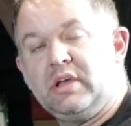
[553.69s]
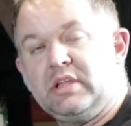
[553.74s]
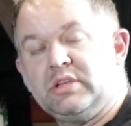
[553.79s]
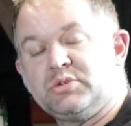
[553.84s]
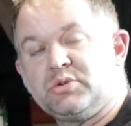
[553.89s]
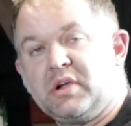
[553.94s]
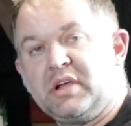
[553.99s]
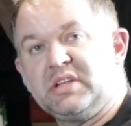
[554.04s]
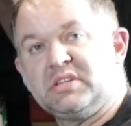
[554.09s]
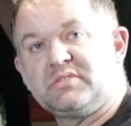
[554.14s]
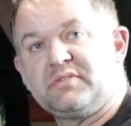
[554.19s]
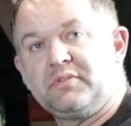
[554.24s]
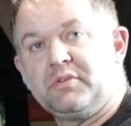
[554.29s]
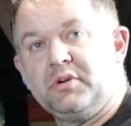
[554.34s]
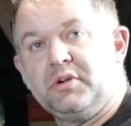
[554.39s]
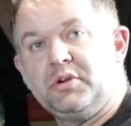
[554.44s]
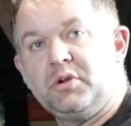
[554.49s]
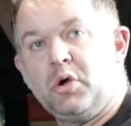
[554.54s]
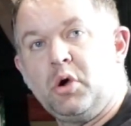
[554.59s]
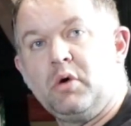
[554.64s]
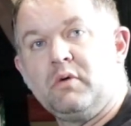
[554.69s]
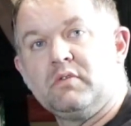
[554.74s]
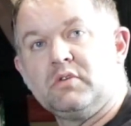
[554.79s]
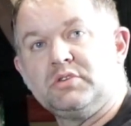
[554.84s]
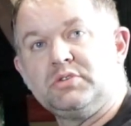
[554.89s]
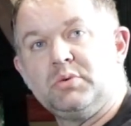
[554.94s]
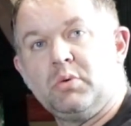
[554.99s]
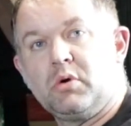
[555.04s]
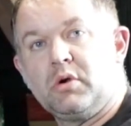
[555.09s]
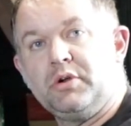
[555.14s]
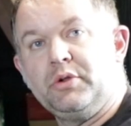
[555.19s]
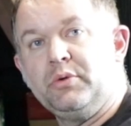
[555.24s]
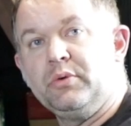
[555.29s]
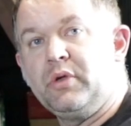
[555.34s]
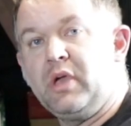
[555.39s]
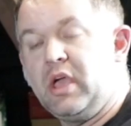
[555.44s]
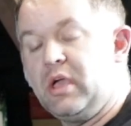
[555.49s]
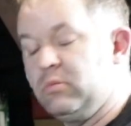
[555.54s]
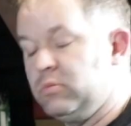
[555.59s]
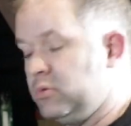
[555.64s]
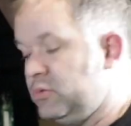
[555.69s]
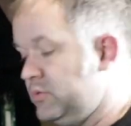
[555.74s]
and transfer it over to our new cable.